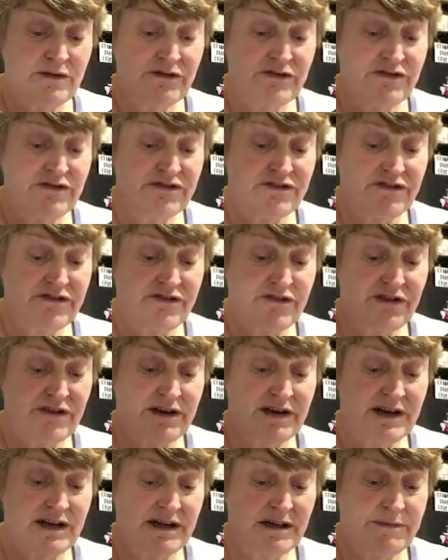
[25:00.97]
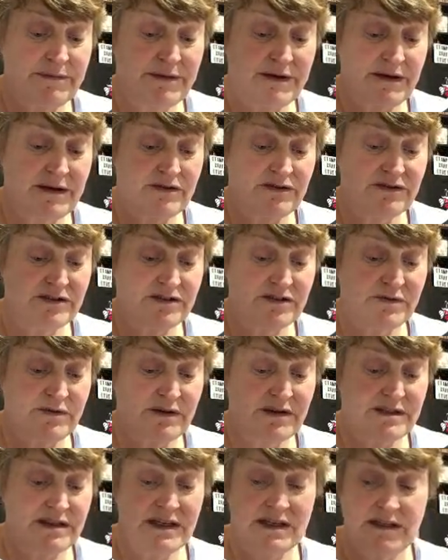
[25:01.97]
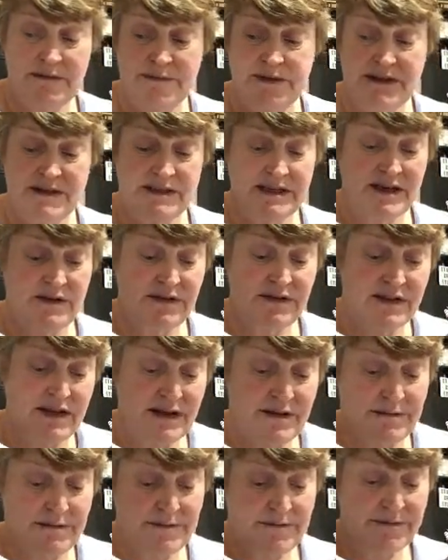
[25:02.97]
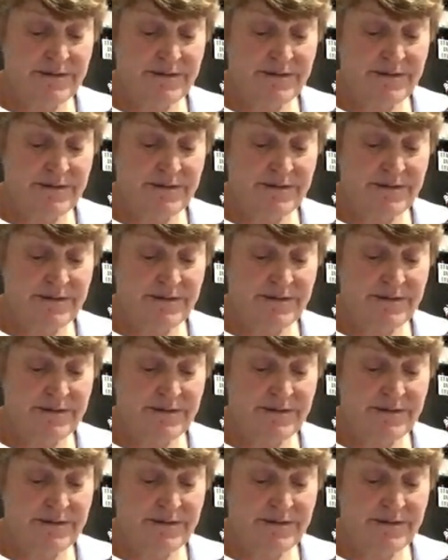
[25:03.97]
Just a tiny little bit, just squeeze a little piece out there.